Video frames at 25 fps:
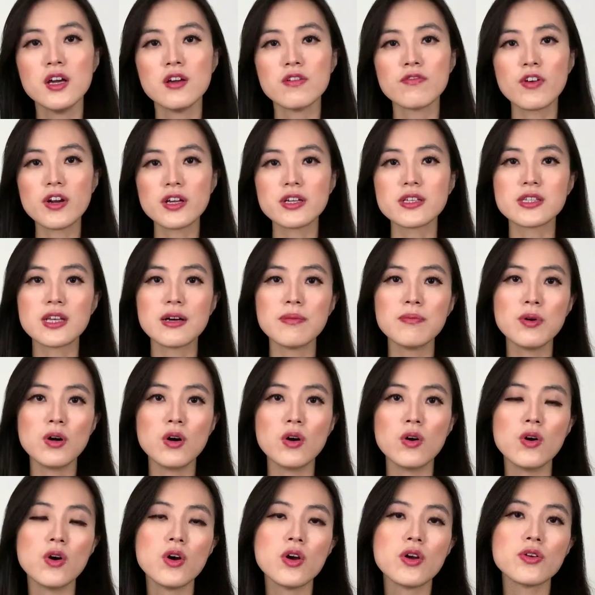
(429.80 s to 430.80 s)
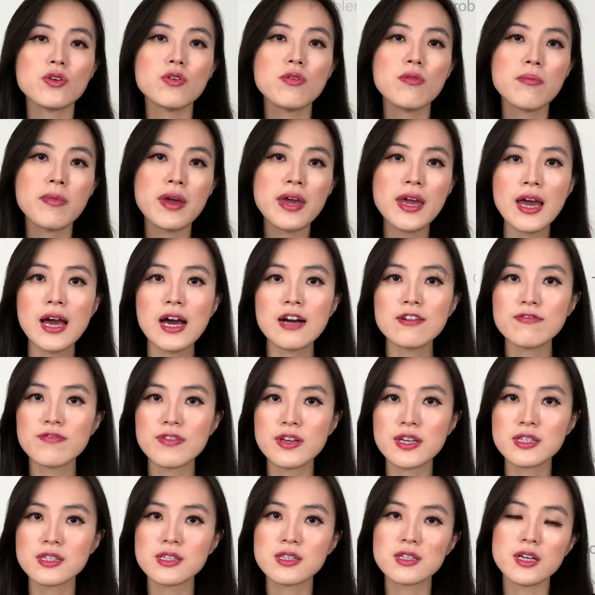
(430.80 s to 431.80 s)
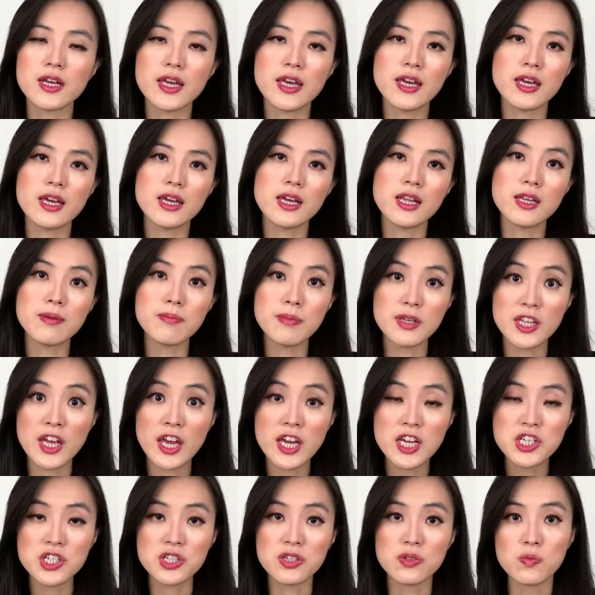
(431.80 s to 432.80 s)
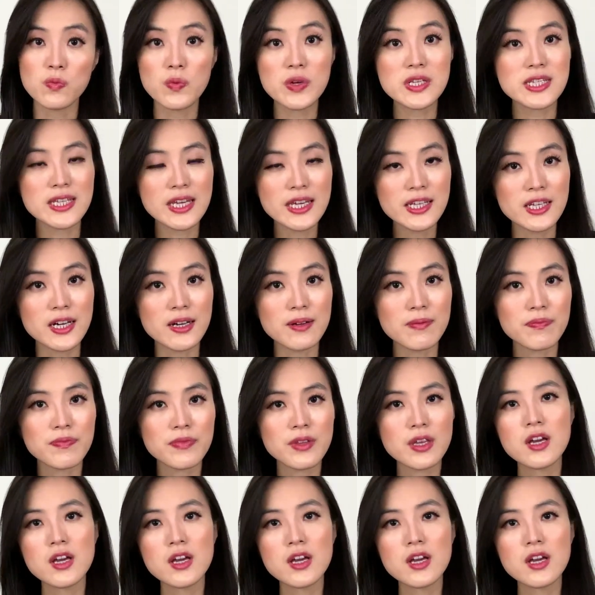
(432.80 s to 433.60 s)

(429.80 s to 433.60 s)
For example, you may have faced a limitation with data.